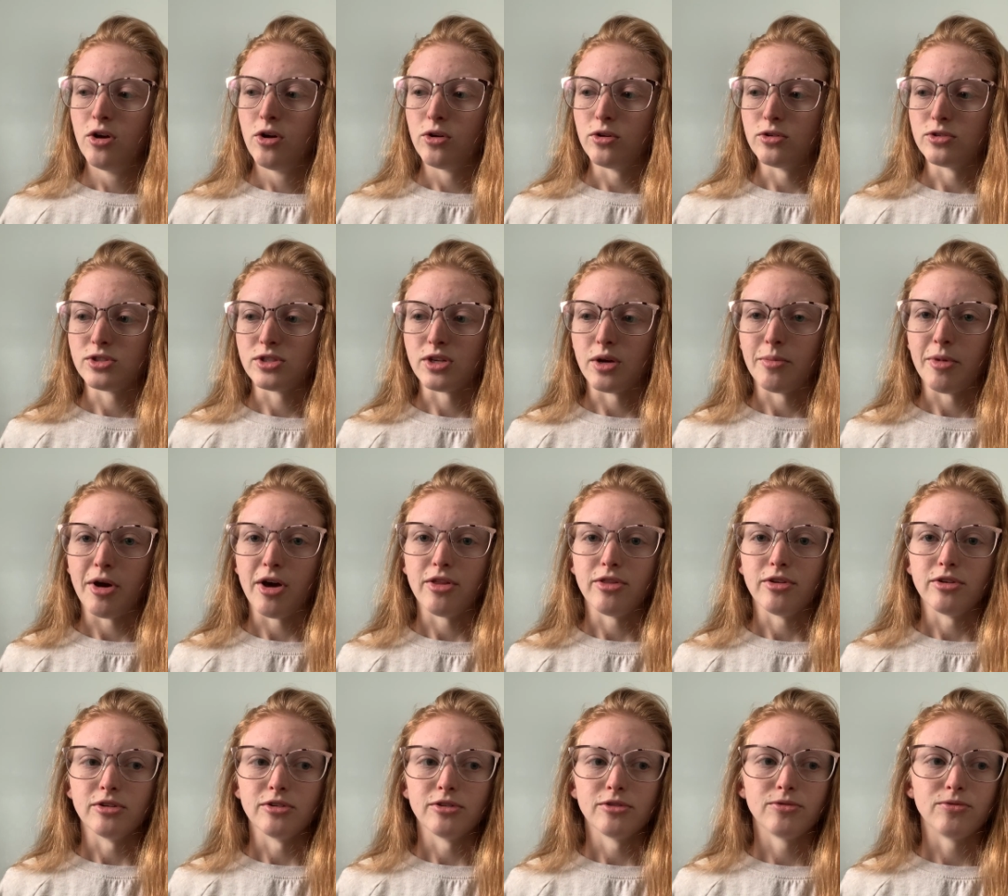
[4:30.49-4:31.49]
or some
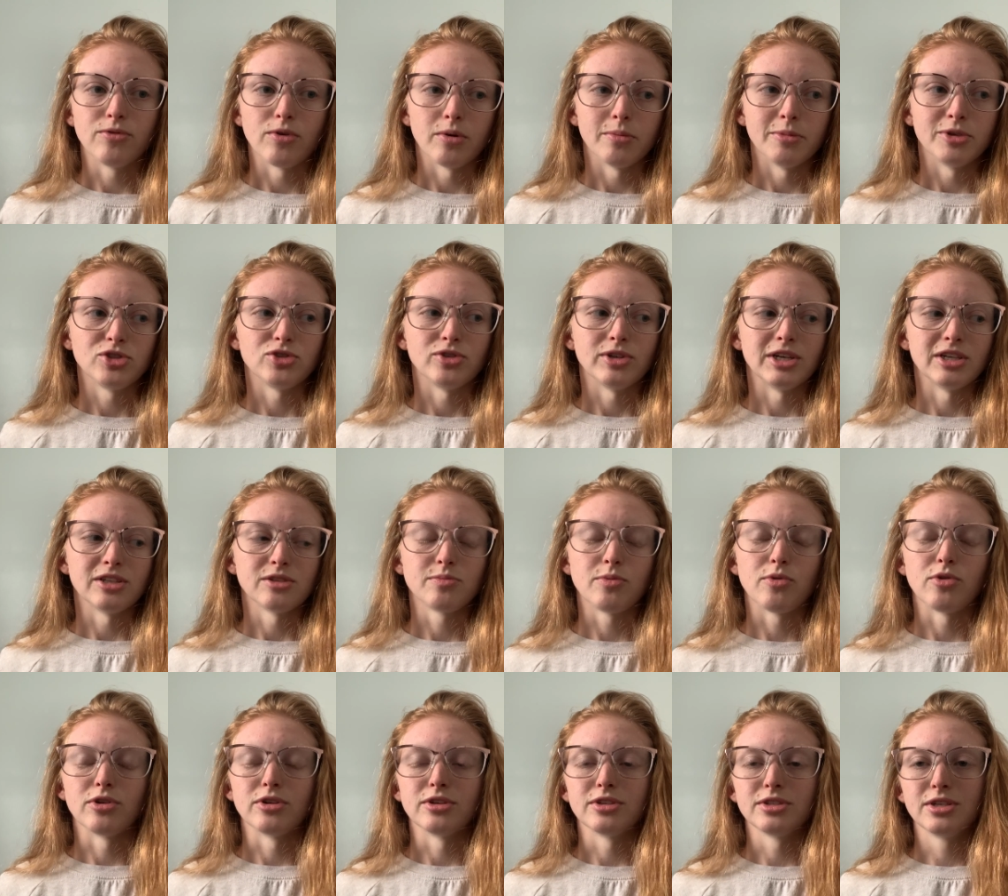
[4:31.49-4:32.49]
other form of
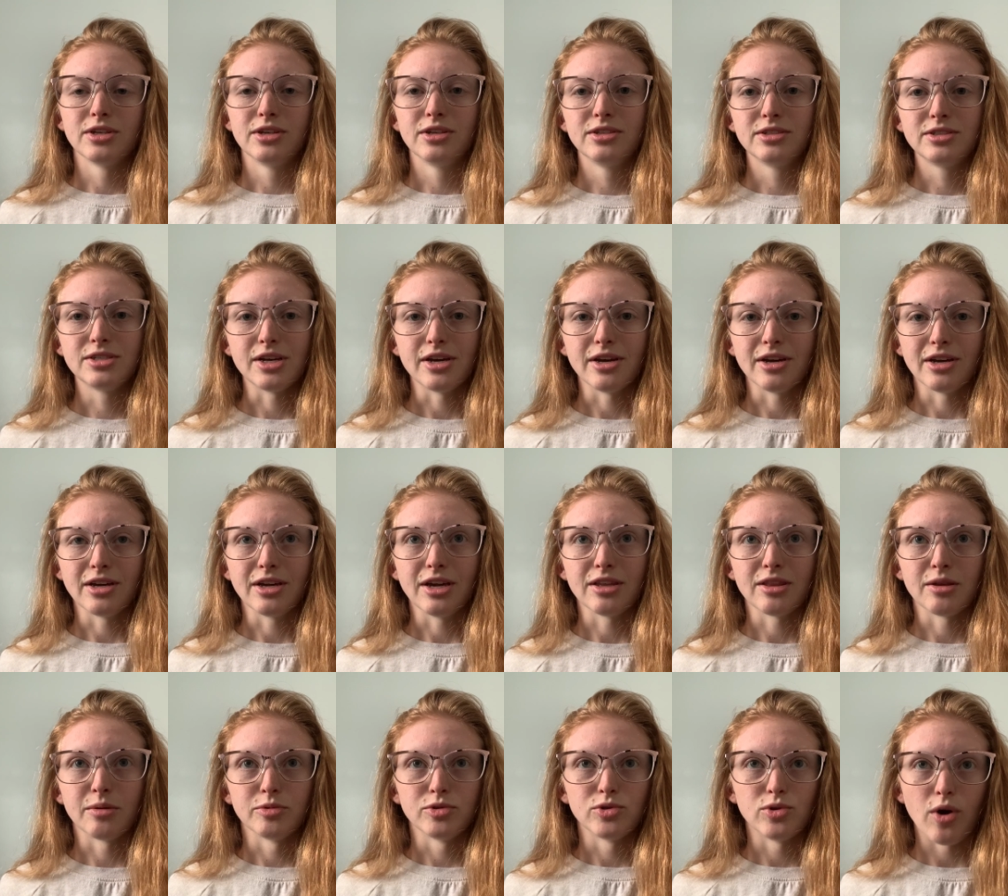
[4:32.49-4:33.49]
transport to get
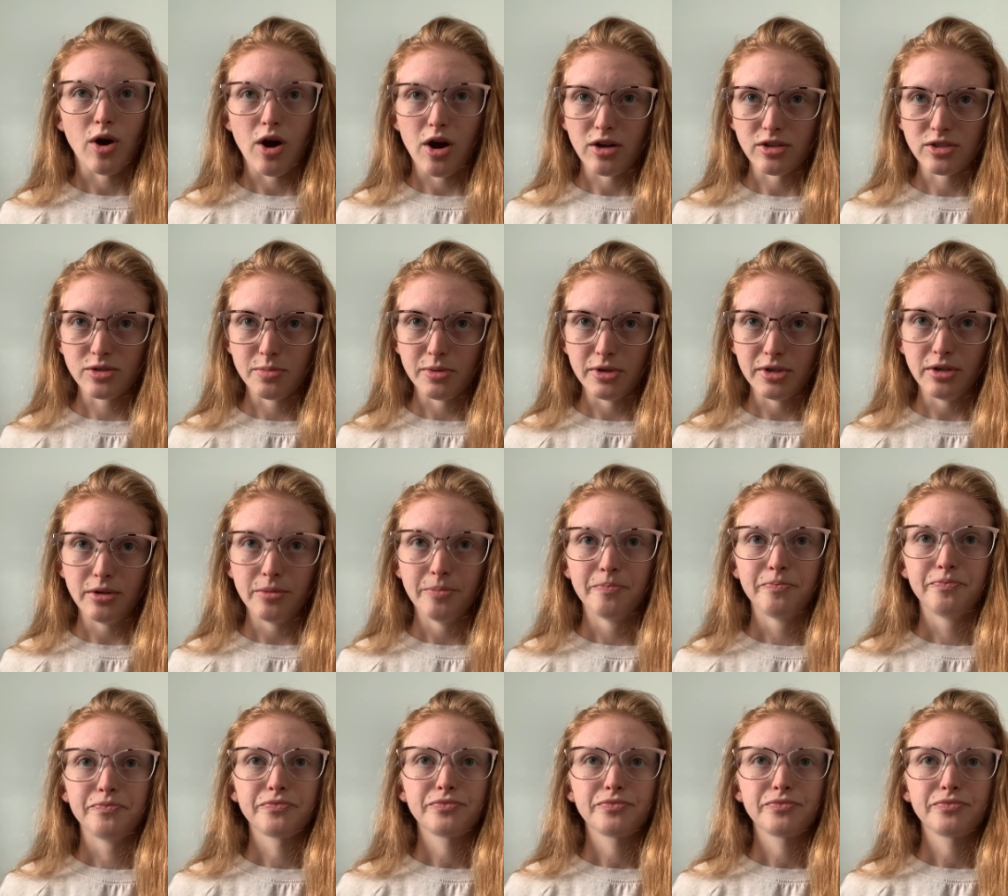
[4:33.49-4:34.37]
them to a hospital.